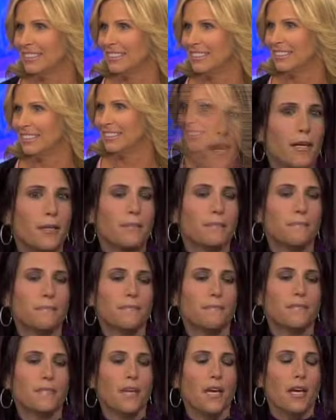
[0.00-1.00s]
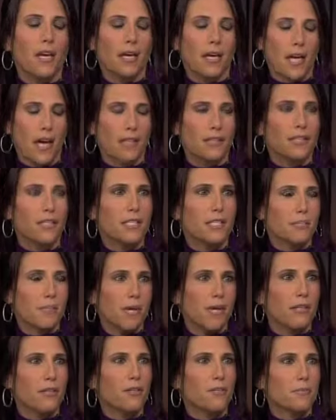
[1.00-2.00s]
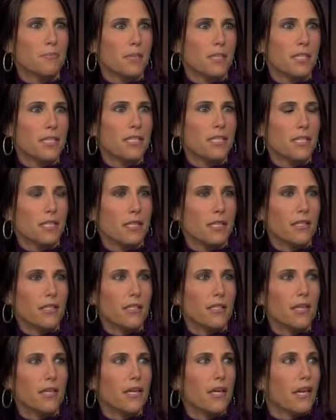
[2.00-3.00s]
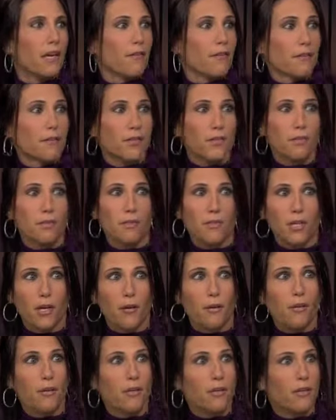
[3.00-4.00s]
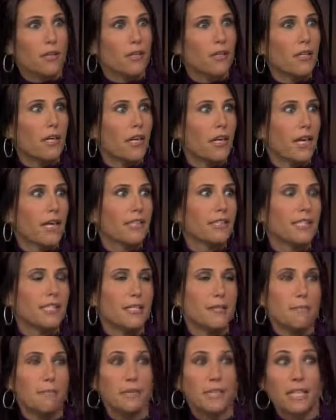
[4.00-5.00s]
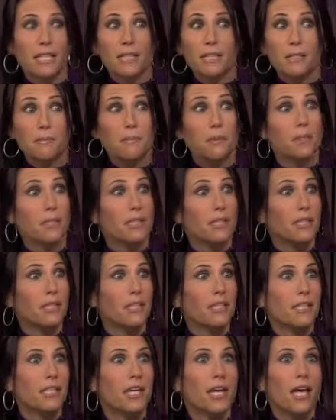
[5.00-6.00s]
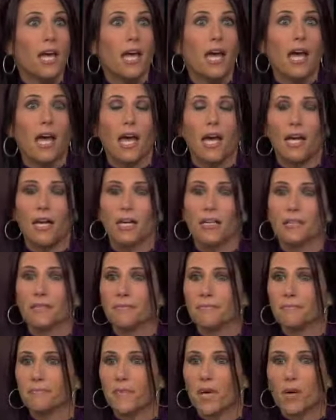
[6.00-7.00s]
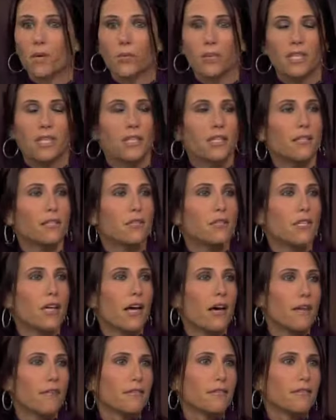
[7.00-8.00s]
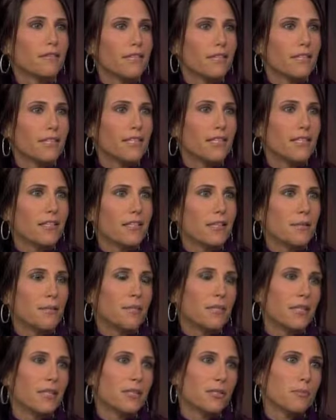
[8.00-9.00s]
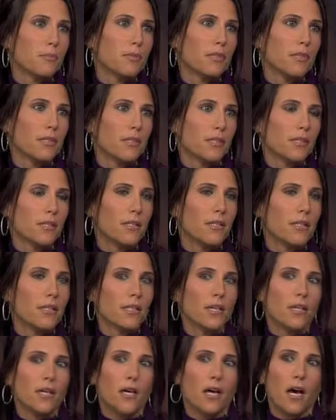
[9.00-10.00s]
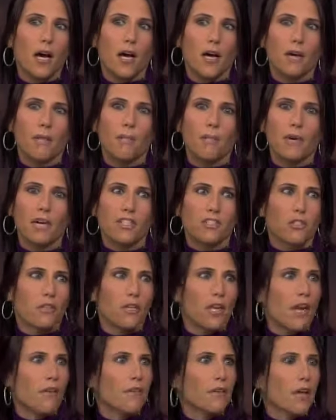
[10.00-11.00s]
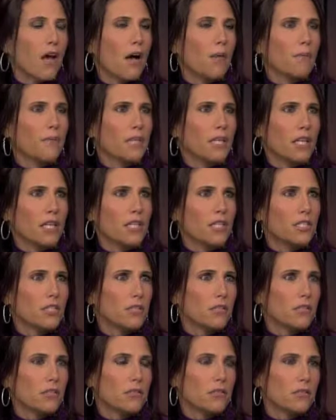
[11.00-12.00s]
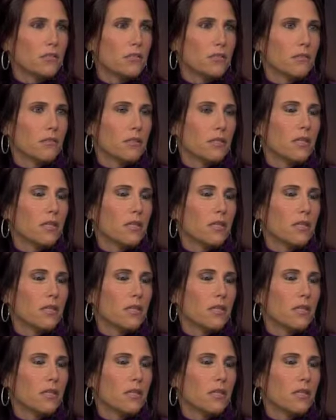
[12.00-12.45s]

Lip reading: I got the expanders placed in. Everything was going good. I had the implants put in, and a week into having the implants put in, I started having complications, and